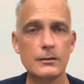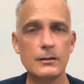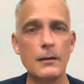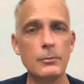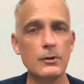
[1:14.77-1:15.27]

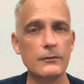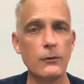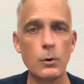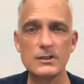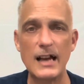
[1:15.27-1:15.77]
They put
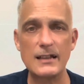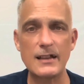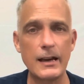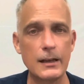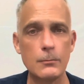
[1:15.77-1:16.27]
four
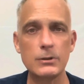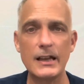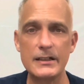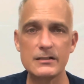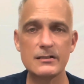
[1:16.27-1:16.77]
titanium
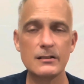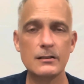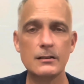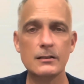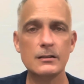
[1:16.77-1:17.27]
plates
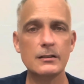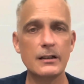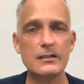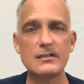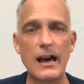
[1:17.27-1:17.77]

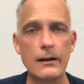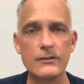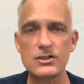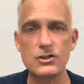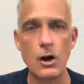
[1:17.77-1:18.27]
inside of
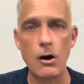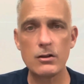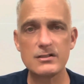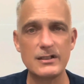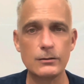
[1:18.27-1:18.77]
his jaw,
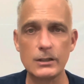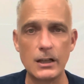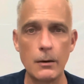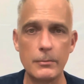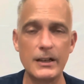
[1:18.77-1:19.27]
sealed it
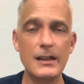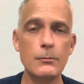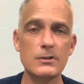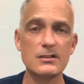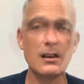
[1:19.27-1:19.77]
up, and he
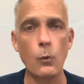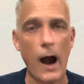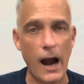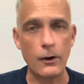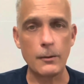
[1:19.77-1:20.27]
was
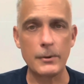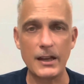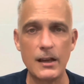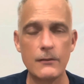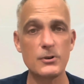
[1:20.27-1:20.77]
wired up
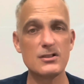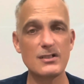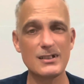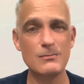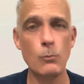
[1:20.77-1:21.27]
again for
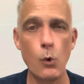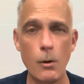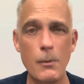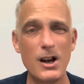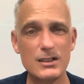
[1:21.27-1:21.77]
six more
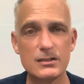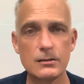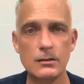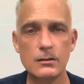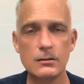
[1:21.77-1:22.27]
months.
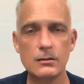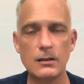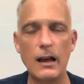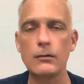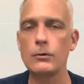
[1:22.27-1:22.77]

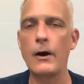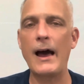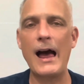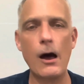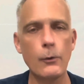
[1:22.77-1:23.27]
I don't know
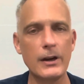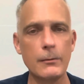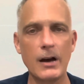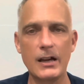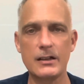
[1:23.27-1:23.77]
how
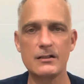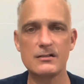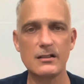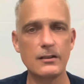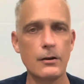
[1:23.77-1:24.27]
anybody could
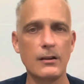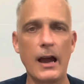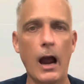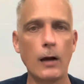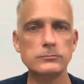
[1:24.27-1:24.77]
sit there like